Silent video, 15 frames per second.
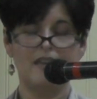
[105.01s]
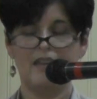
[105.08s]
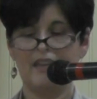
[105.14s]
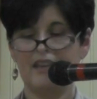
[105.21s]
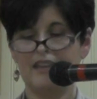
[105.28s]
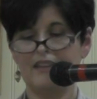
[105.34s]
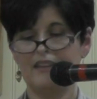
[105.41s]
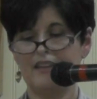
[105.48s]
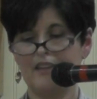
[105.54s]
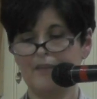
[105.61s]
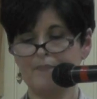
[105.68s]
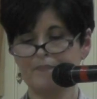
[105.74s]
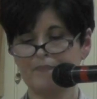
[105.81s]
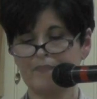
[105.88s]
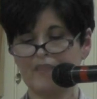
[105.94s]

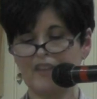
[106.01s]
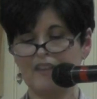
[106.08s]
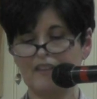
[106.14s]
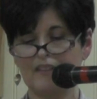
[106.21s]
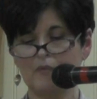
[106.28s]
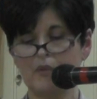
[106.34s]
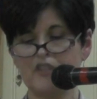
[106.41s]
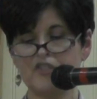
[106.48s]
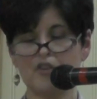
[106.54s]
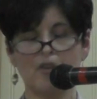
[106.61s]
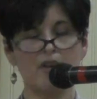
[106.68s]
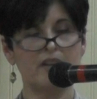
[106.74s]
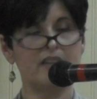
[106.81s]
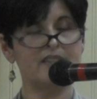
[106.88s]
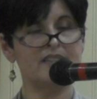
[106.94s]
And we
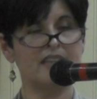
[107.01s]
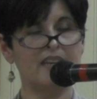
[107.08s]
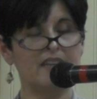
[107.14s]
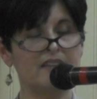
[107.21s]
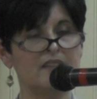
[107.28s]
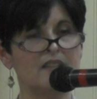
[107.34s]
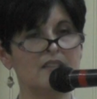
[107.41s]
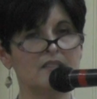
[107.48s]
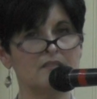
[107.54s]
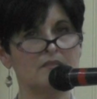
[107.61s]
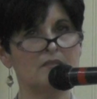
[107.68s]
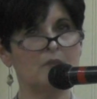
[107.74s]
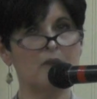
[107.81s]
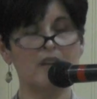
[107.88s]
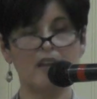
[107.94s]
started attending.
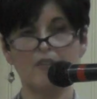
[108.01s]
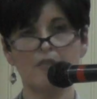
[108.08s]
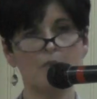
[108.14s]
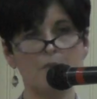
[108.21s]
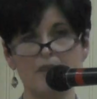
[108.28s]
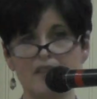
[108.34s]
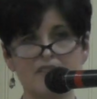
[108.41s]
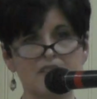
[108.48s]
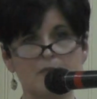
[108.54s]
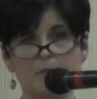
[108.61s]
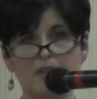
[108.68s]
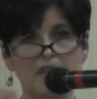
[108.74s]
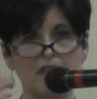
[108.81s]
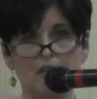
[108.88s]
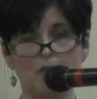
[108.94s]
We never missed a
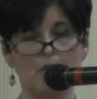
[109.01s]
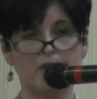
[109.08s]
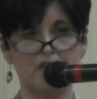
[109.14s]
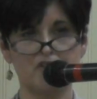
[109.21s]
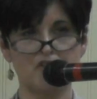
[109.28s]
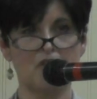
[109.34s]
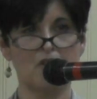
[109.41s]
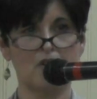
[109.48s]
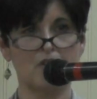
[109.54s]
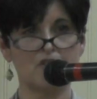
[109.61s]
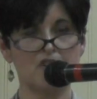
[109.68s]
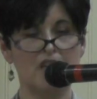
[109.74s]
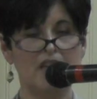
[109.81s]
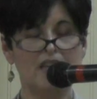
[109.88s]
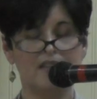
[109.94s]
beat going to church.